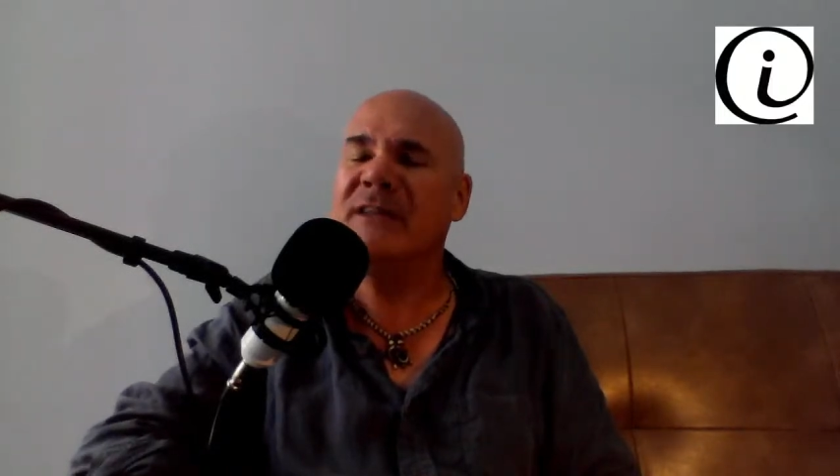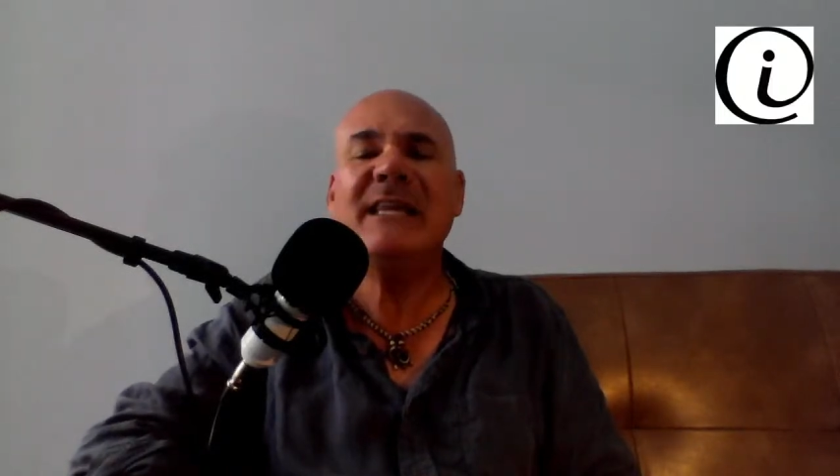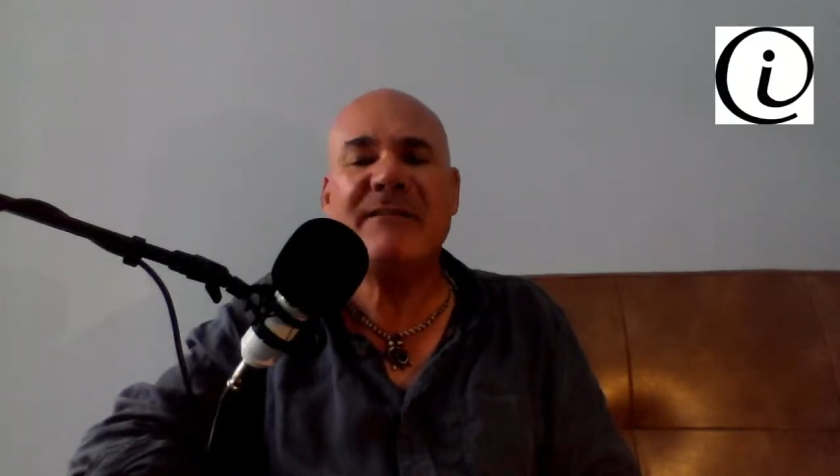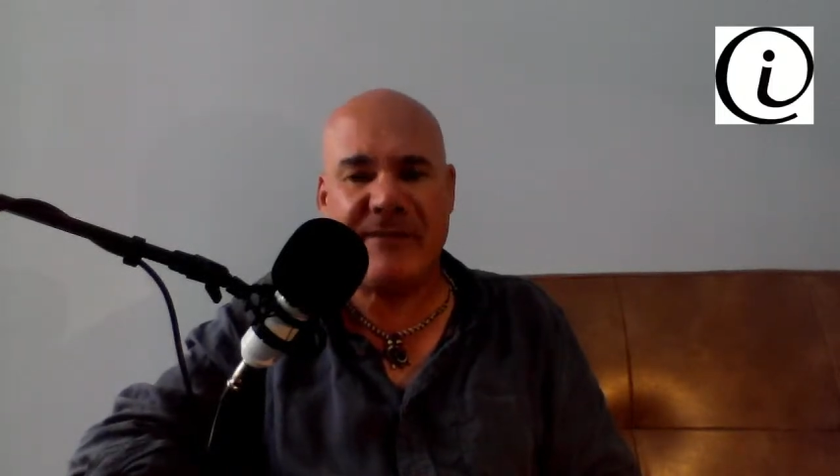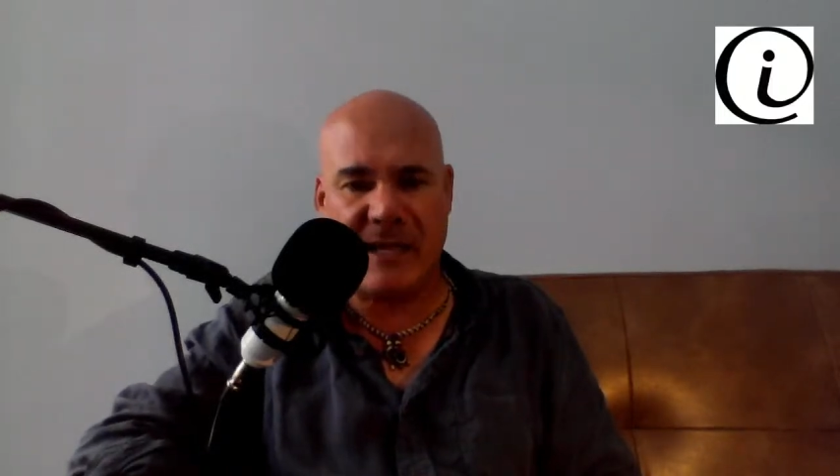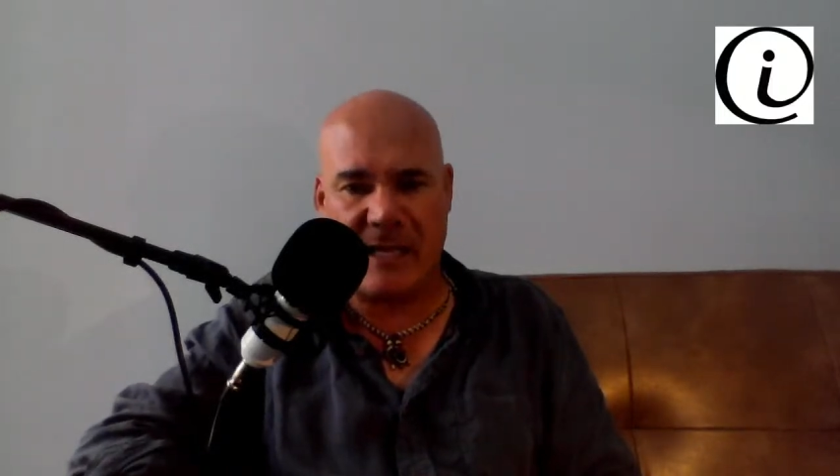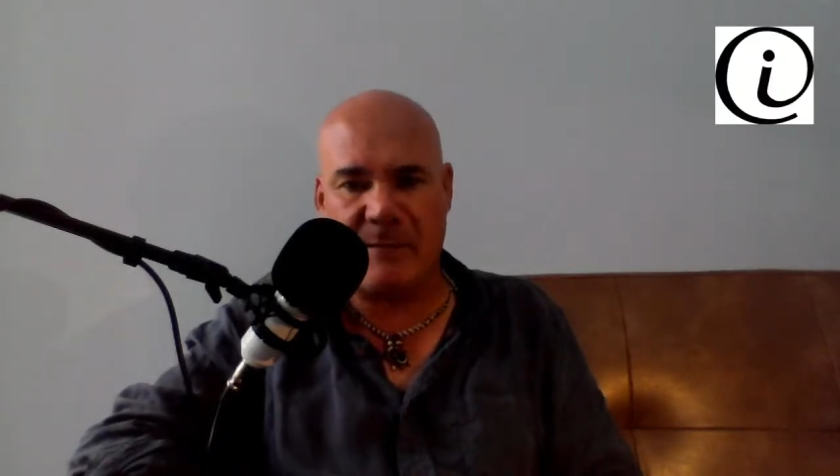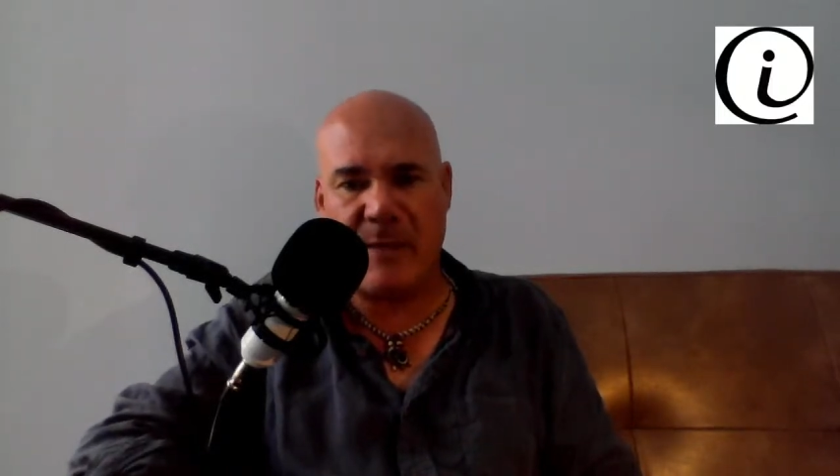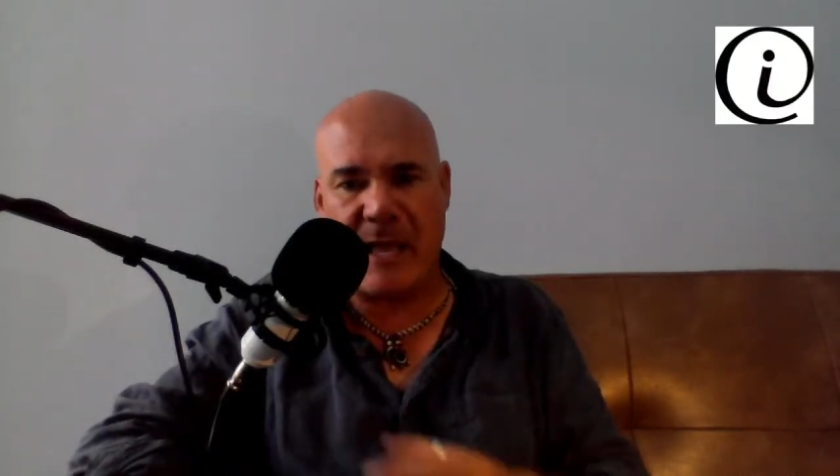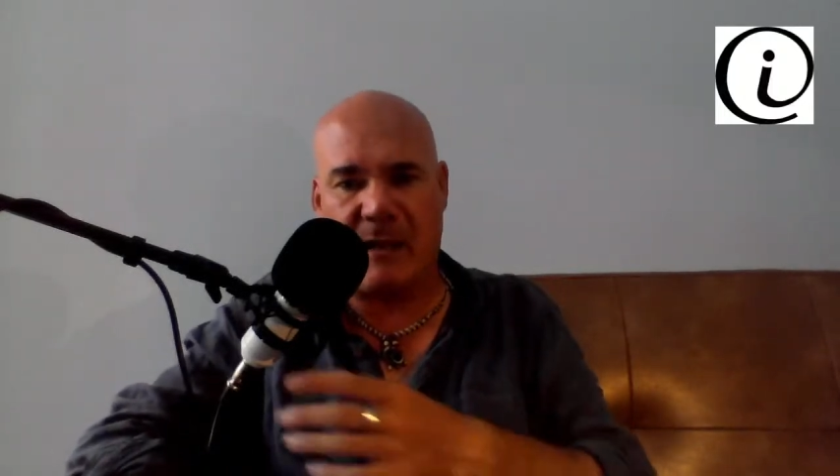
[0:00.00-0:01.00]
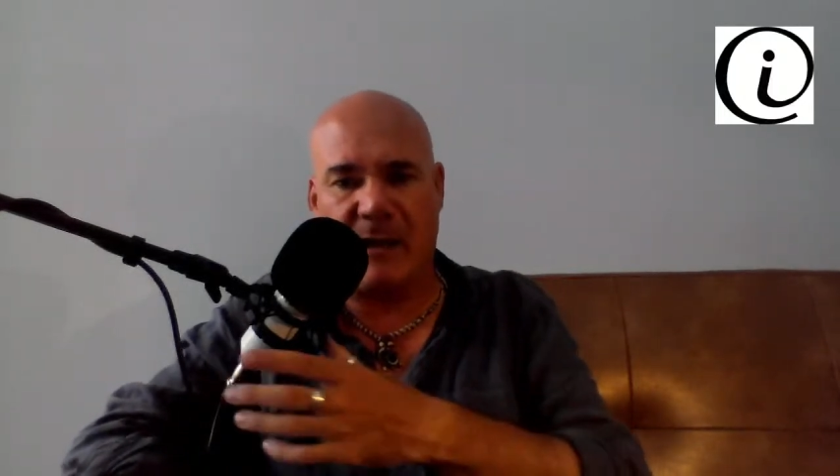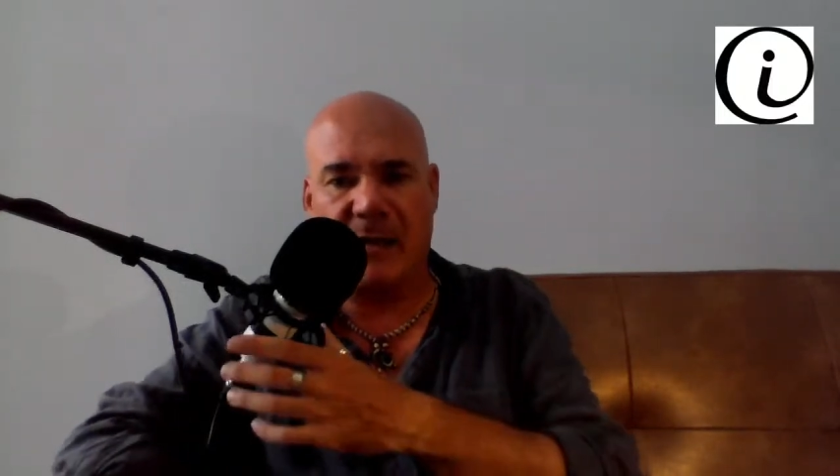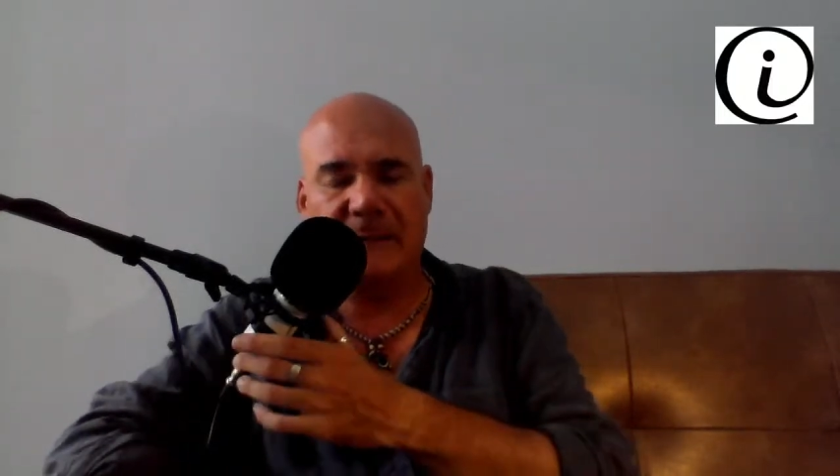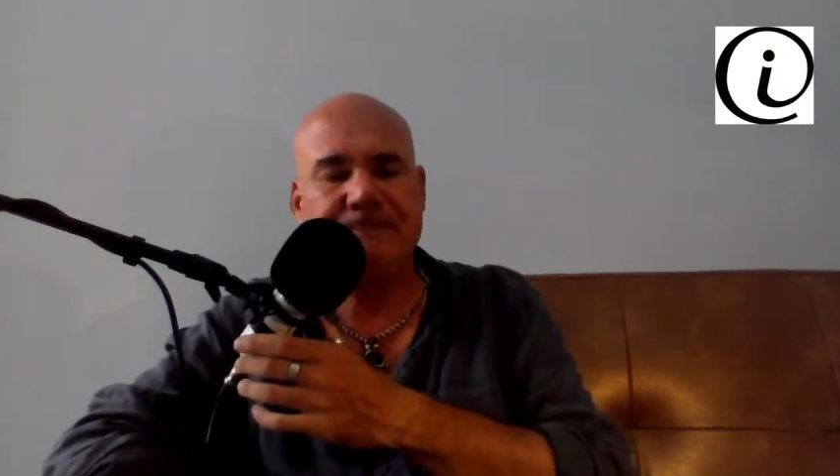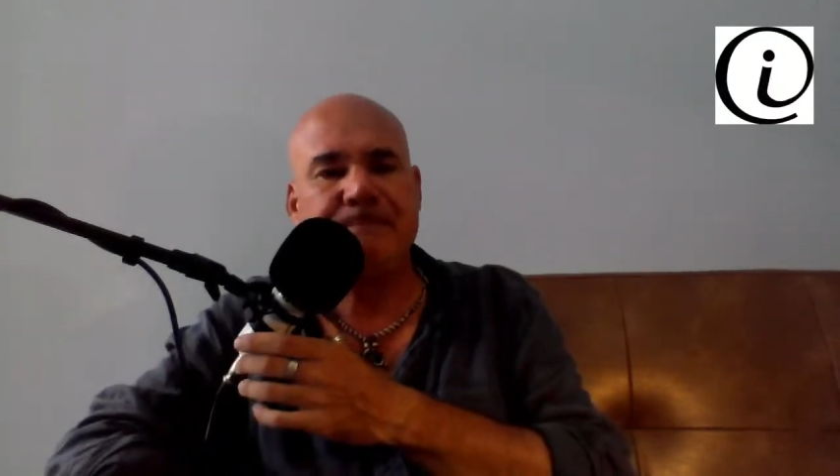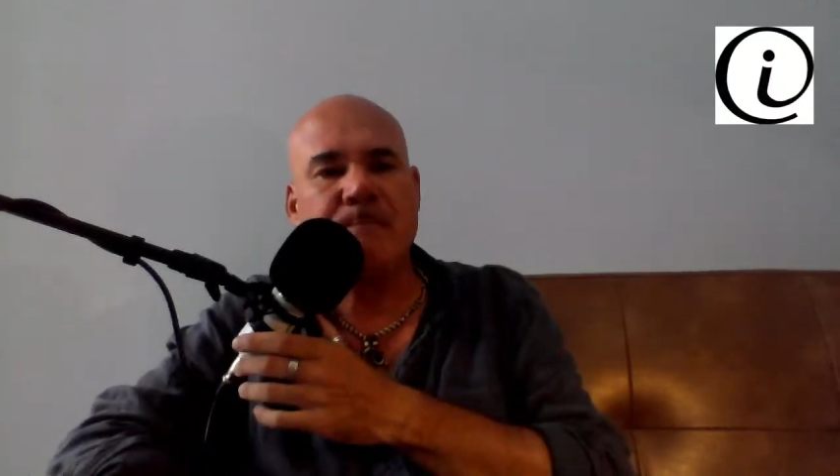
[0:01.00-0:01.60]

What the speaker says: living in Bangkok,